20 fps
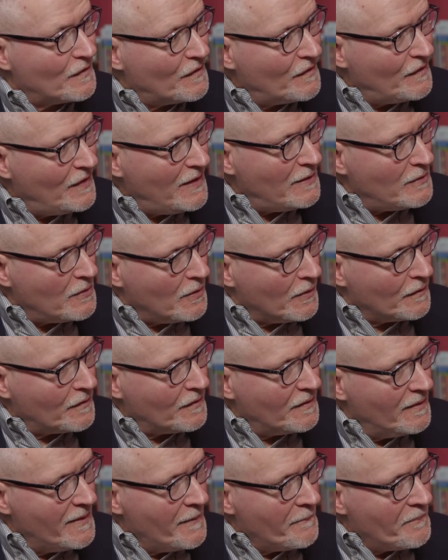
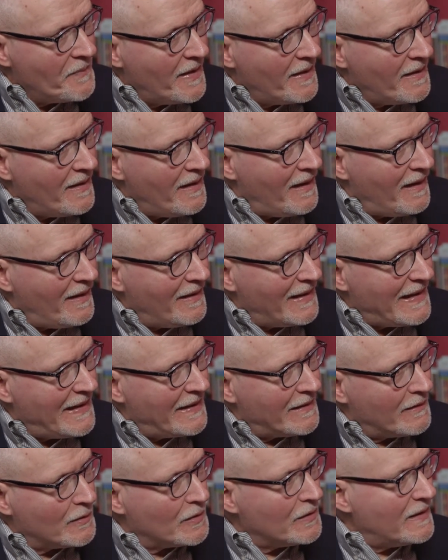seniors
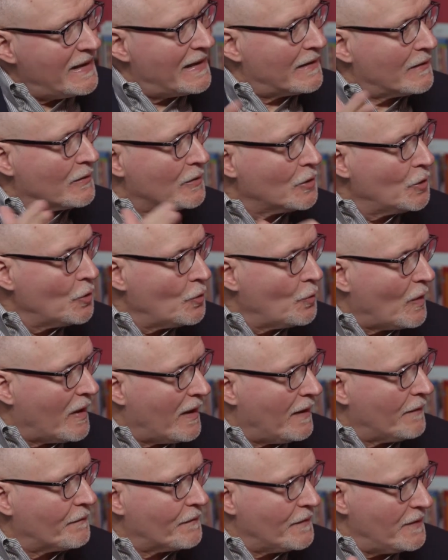in lieu
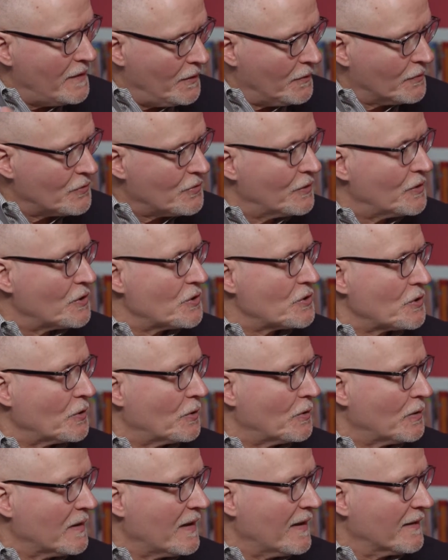of your
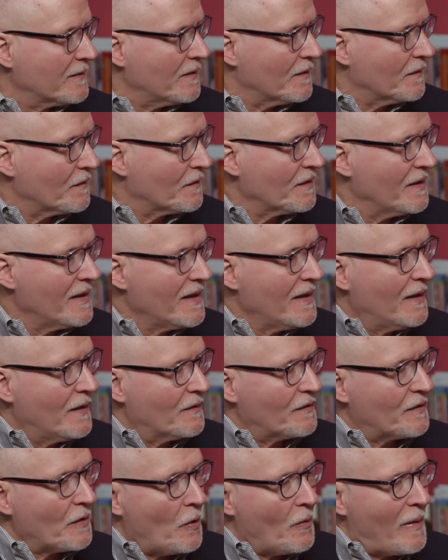traditional electives.
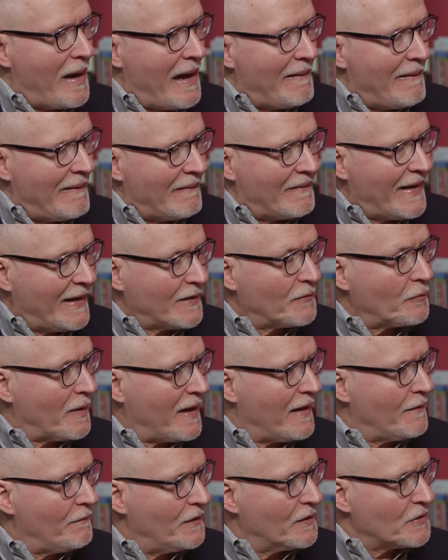So that's what
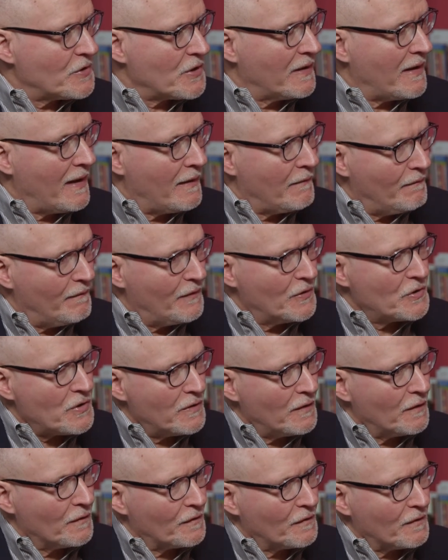I envision. I
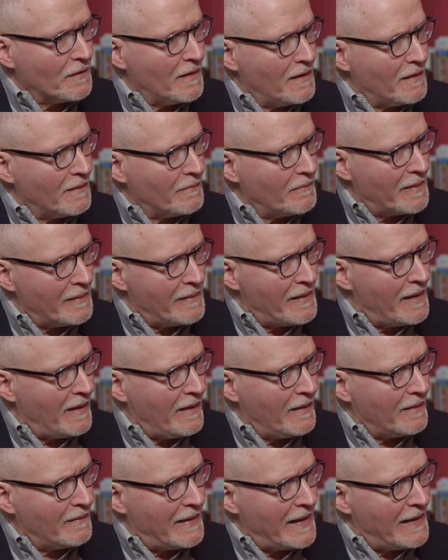envision
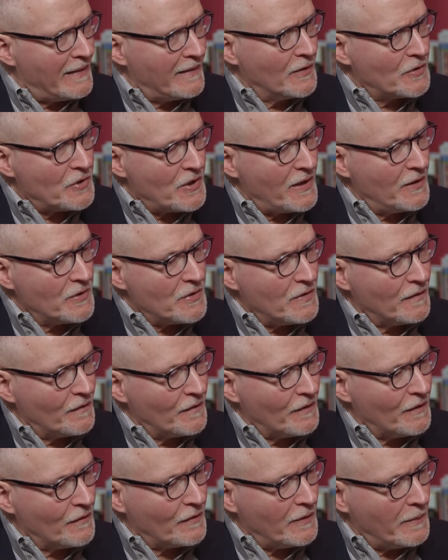an education
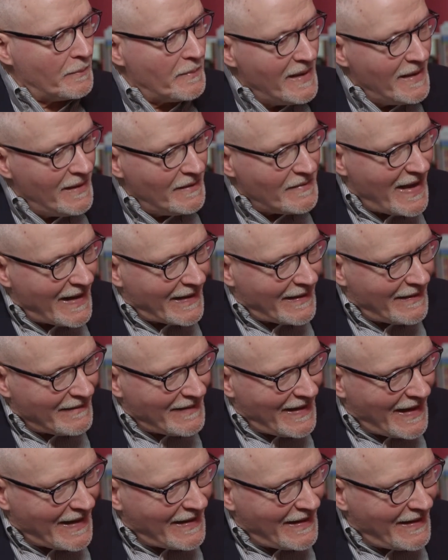system
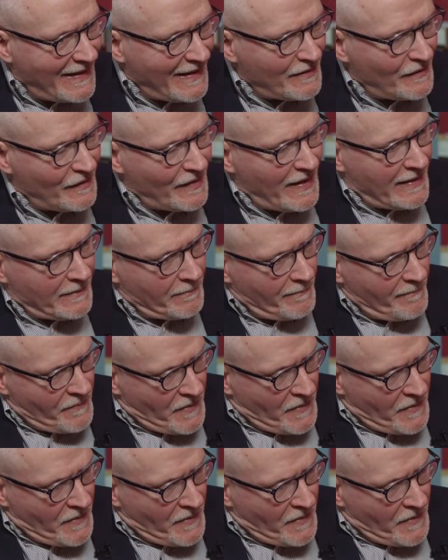that gets at,